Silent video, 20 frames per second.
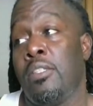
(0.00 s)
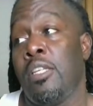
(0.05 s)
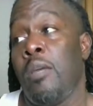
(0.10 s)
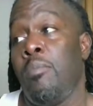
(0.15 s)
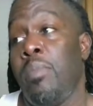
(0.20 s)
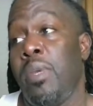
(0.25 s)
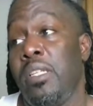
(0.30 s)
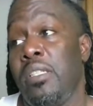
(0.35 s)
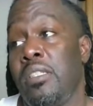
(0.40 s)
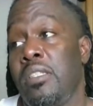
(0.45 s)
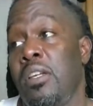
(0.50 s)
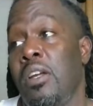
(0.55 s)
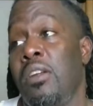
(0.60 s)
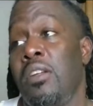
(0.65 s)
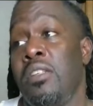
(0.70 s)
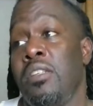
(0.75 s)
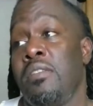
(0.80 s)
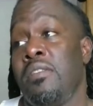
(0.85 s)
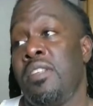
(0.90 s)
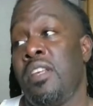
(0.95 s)
Now, some
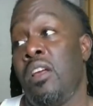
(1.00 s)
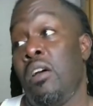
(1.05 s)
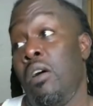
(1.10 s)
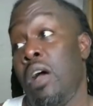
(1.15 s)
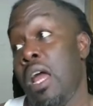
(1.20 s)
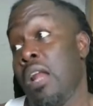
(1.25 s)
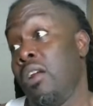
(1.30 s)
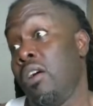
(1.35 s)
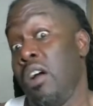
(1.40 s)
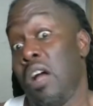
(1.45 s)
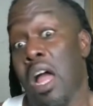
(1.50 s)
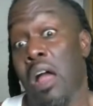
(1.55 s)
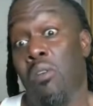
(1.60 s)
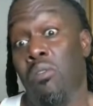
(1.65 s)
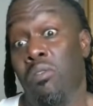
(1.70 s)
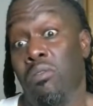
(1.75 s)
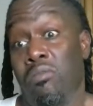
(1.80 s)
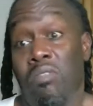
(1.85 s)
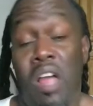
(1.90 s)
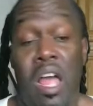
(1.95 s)
business owners will say, "Oh,
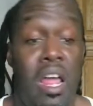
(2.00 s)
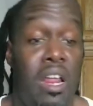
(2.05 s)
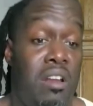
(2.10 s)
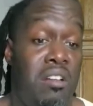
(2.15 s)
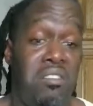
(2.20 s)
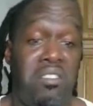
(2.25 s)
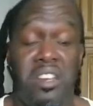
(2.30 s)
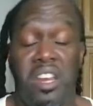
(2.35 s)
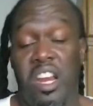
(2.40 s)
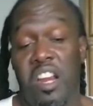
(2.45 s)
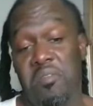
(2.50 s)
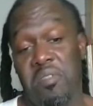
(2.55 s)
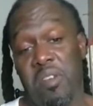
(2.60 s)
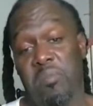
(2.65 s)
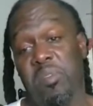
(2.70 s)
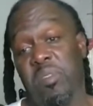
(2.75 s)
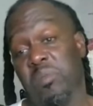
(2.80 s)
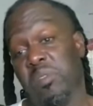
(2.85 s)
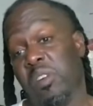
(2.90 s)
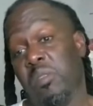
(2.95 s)
I don't
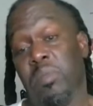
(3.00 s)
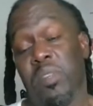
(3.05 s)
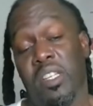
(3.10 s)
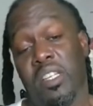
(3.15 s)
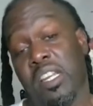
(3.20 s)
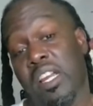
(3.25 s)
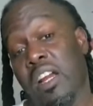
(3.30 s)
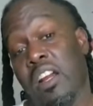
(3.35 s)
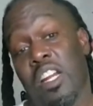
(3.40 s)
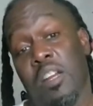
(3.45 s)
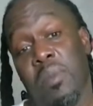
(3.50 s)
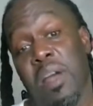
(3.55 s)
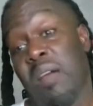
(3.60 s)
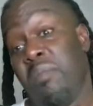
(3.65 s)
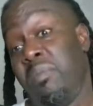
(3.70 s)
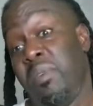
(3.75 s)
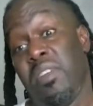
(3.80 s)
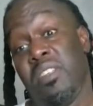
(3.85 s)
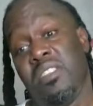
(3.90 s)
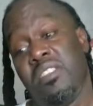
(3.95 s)
care about people openly
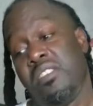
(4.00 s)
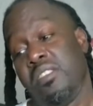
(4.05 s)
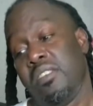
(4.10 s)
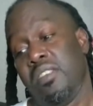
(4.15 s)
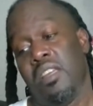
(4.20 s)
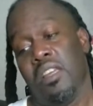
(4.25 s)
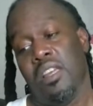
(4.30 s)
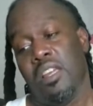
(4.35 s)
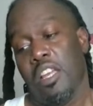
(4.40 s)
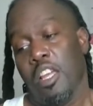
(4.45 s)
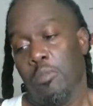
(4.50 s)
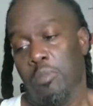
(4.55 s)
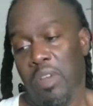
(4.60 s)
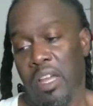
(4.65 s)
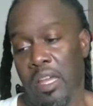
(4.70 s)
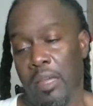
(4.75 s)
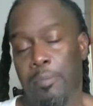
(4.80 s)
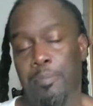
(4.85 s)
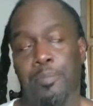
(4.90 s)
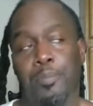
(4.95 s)
carrying in my business,"
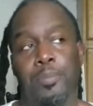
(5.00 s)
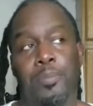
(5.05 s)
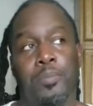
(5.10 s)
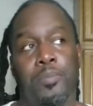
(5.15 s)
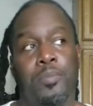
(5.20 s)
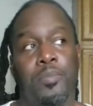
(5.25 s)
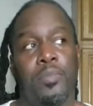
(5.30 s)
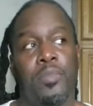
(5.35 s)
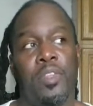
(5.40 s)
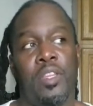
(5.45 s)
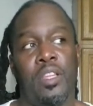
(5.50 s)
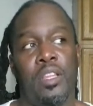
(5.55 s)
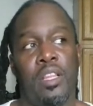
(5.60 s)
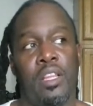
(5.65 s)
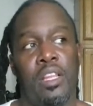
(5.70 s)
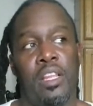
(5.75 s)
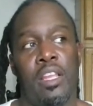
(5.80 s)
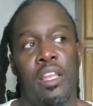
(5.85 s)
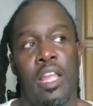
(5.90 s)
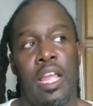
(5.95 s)
but
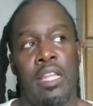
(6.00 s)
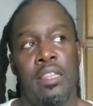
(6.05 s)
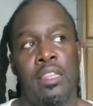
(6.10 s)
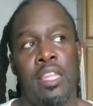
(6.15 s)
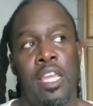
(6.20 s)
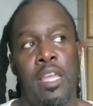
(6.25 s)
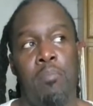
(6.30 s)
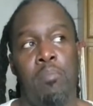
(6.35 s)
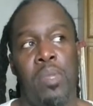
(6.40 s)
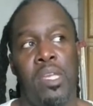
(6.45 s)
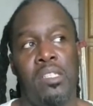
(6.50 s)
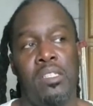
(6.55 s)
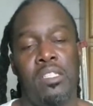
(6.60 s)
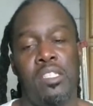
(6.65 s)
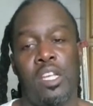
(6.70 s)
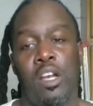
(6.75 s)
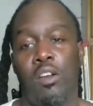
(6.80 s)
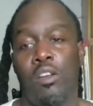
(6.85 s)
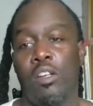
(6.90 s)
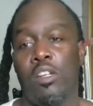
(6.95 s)
I
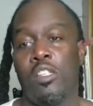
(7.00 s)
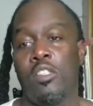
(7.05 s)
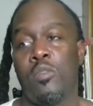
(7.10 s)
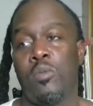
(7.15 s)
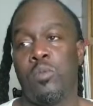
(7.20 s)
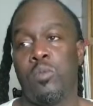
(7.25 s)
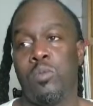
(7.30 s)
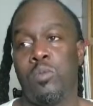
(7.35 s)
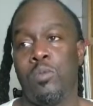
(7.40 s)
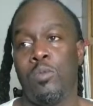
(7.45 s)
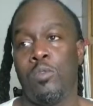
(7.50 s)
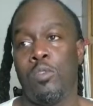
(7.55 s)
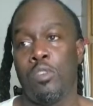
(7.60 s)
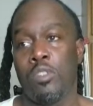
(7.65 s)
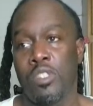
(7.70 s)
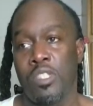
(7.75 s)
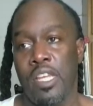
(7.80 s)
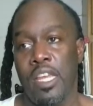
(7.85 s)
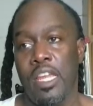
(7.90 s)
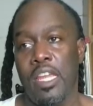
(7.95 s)
think business owners
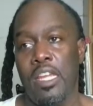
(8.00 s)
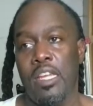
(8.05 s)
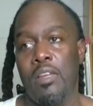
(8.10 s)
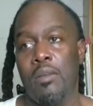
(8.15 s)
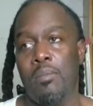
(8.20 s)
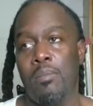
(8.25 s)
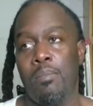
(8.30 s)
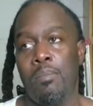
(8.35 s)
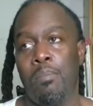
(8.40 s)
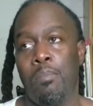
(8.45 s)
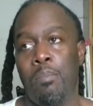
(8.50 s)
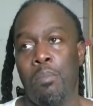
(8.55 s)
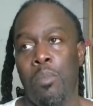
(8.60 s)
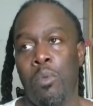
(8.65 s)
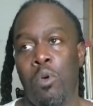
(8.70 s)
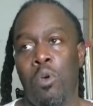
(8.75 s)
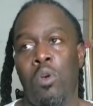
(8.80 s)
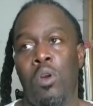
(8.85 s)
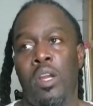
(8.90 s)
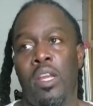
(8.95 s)
will take
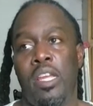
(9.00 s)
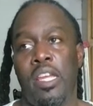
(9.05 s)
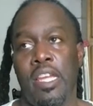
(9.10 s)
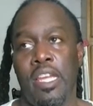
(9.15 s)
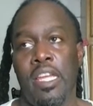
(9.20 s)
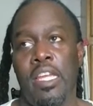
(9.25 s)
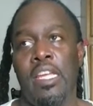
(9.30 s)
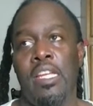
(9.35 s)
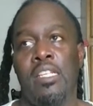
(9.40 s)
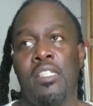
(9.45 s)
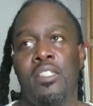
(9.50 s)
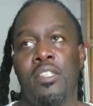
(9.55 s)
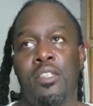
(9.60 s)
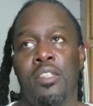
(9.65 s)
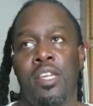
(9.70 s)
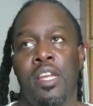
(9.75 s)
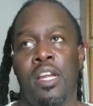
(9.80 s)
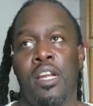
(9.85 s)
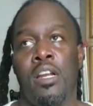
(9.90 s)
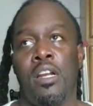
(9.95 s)
more
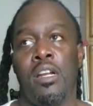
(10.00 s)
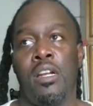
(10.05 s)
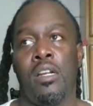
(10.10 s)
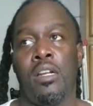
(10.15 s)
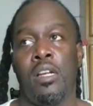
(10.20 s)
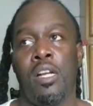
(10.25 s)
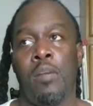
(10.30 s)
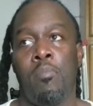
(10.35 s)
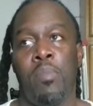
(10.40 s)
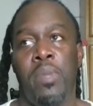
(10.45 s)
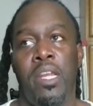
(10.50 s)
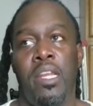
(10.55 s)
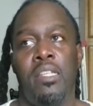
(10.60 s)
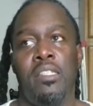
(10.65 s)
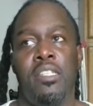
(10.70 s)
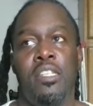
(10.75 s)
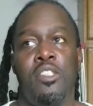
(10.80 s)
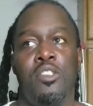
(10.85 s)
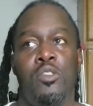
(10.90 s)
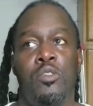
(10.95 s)
heed to their
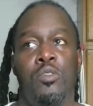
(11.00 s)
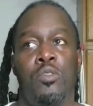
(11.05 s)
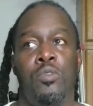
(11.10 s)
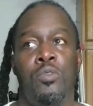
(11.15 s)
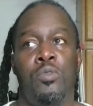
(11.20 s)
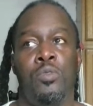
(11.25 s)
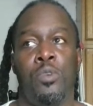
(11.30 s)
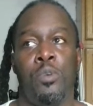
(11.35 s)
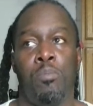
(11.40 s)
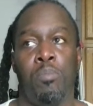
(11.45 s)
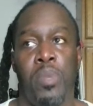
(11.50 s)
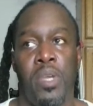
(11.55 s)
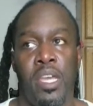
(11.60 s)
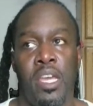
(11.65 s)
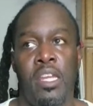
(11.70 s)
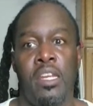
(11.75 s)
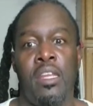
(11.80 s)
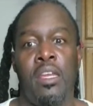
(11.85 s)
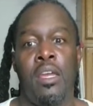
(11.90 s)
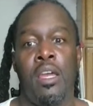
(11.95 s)
ability to
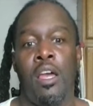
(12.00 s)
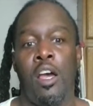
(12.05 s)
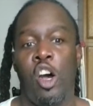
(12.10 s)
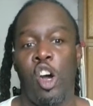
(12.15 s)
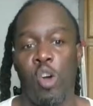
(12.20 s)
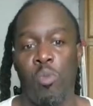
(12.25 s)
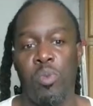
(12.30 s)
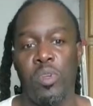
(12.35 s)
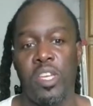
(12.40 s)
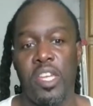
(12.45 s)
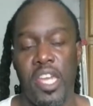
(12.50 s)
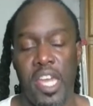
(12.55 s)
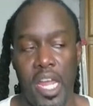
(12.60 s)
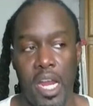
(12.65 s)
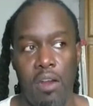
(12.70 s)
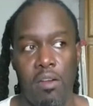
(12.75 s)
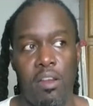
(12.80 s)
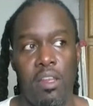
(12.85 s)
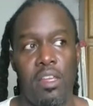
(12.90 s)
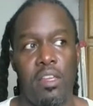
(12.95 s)
forbid
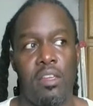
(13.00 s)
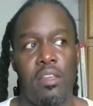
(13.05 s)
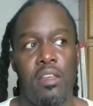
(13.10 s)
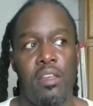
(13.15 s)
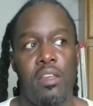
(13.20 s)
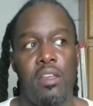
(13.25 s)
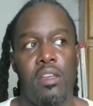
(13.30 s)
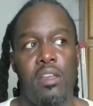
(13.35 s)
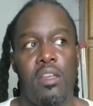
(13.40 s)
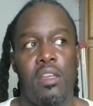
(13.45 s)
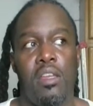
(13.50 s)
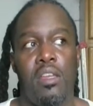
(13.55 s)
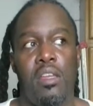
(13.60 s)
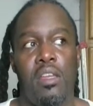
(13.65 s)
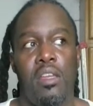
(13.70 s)
open carry